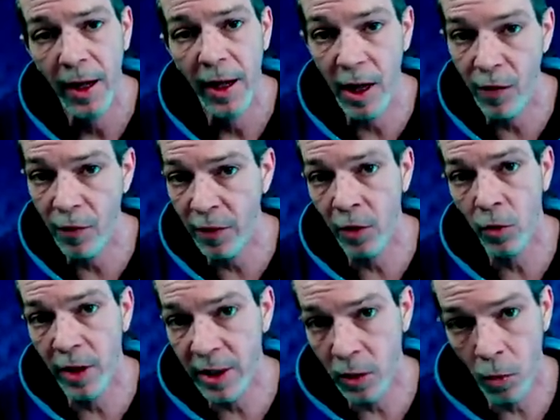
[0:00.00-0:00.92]
even the
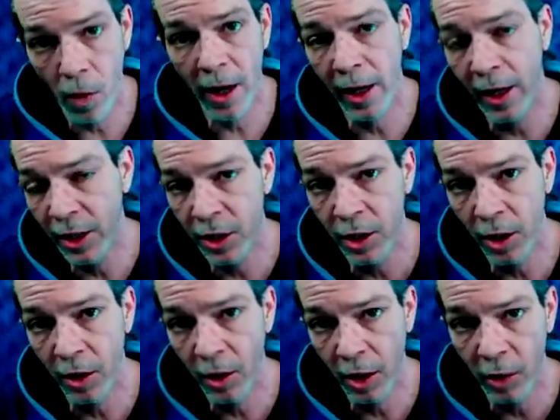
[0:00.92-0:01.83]
reason why he should
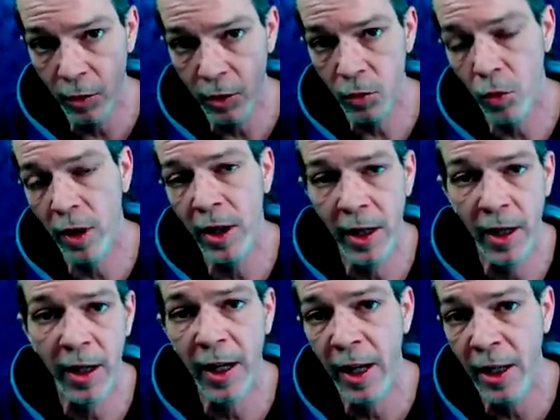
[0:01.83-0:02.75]
it was written in
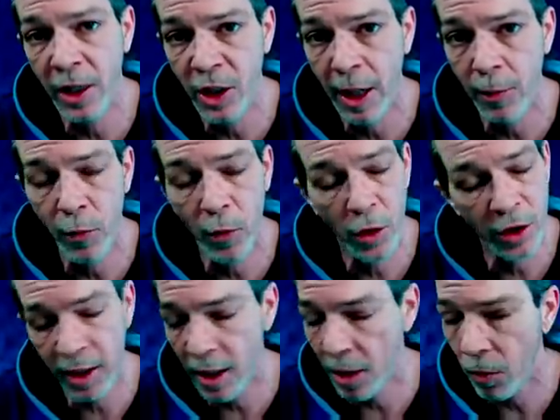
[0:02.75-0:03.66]
the King James
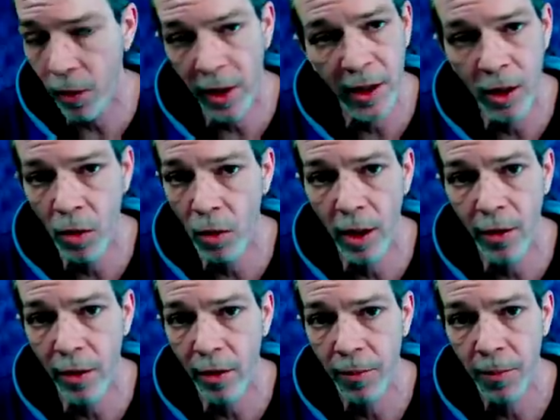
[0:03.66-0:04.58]
version and I read no other.